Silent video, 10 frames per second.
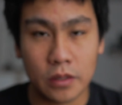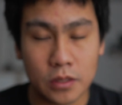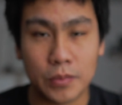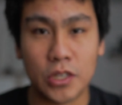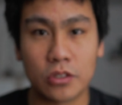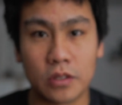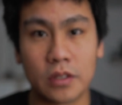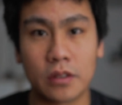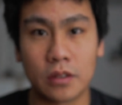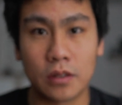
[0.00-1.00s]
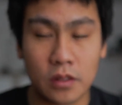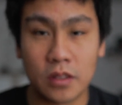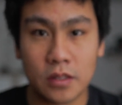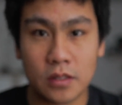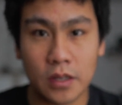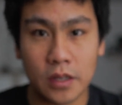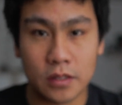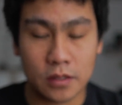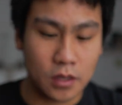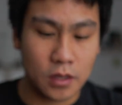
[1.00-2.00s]
especially in these
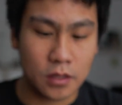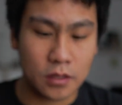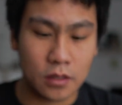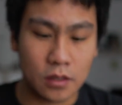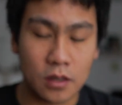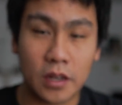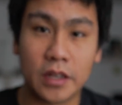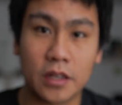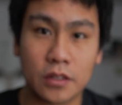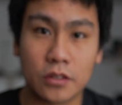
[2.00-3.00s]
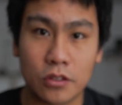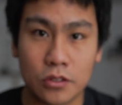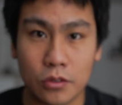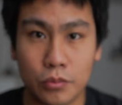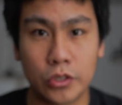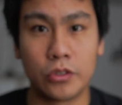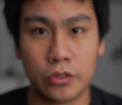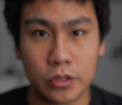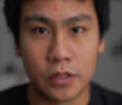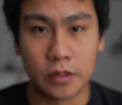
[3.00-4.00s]
days, and Leica is also
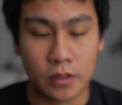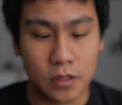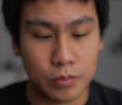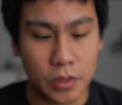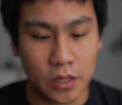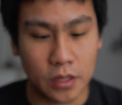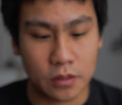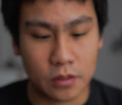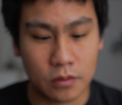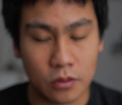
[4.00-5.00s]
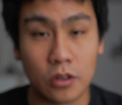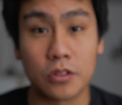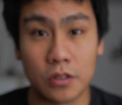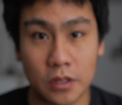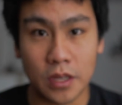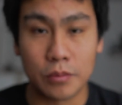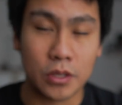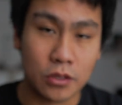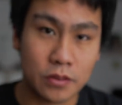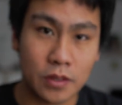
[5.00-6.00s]
producing these parts, also again
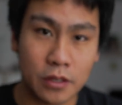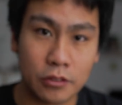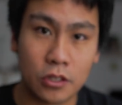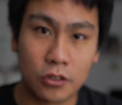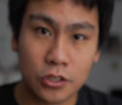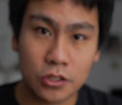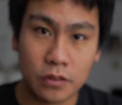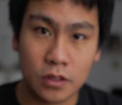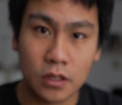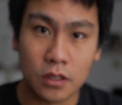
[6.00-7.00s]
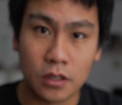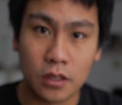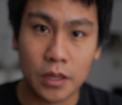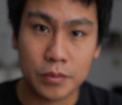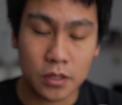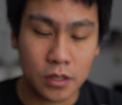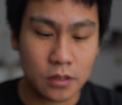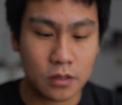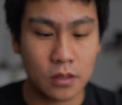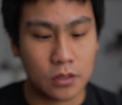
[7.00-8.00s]
because they relaunched the M6.